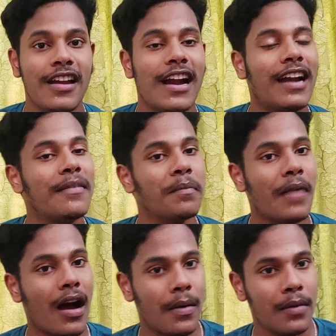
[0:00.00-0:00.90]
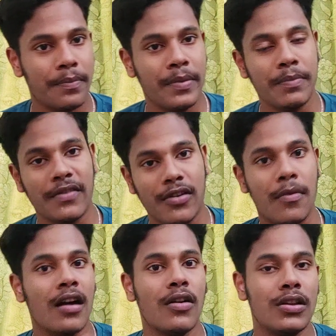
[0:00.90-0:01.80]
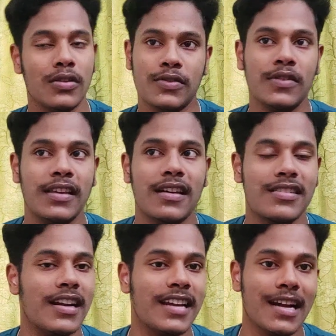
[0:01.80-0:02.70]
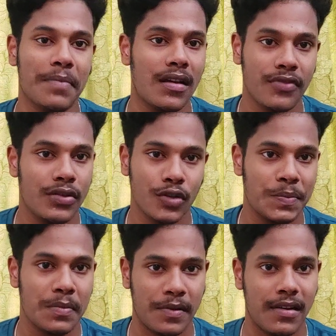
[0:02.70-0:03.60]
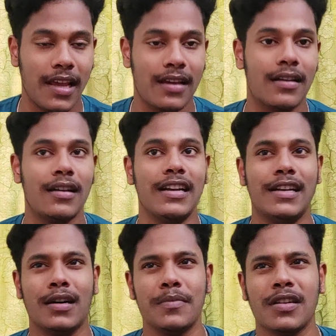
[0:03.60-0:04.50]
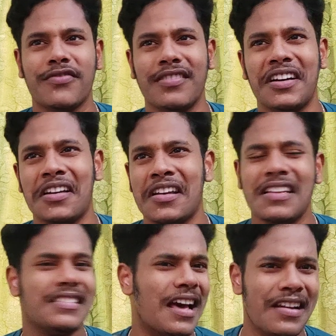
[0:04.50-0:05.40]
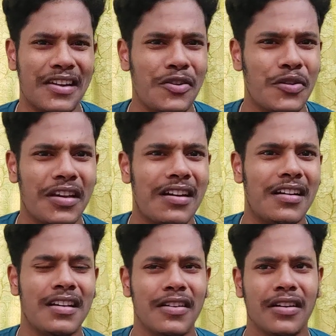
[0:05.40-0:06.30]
and people from our college also, they are standing at par with those people, like in terms of salary ho gaya,